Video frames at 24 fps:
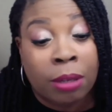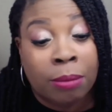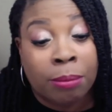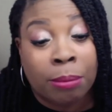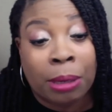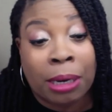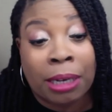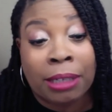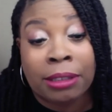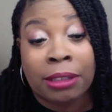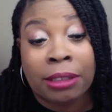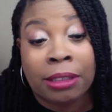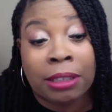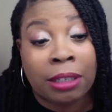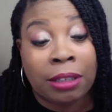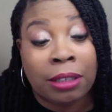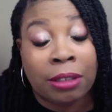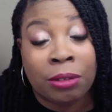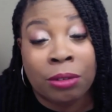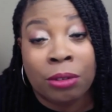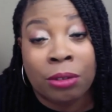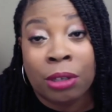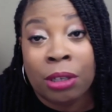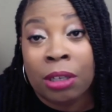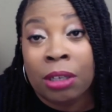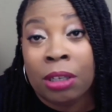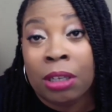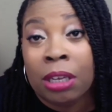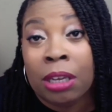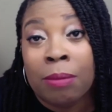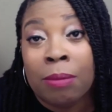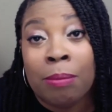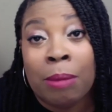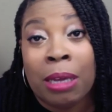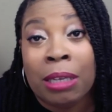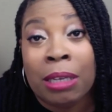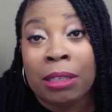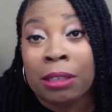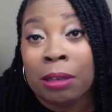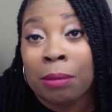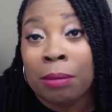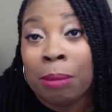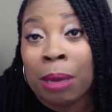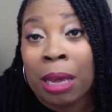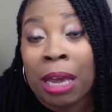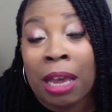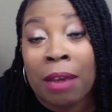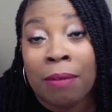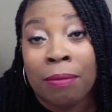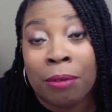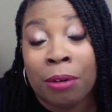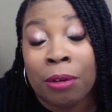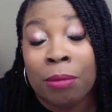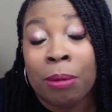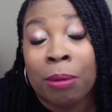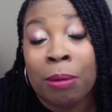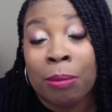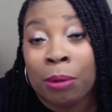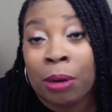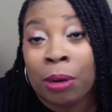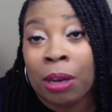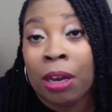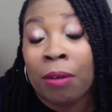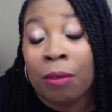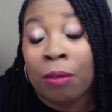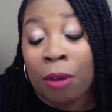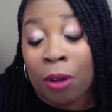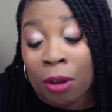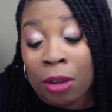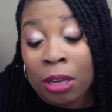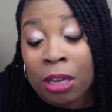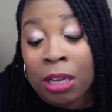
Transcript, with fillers: But I tell you, it makes it bad for the people that are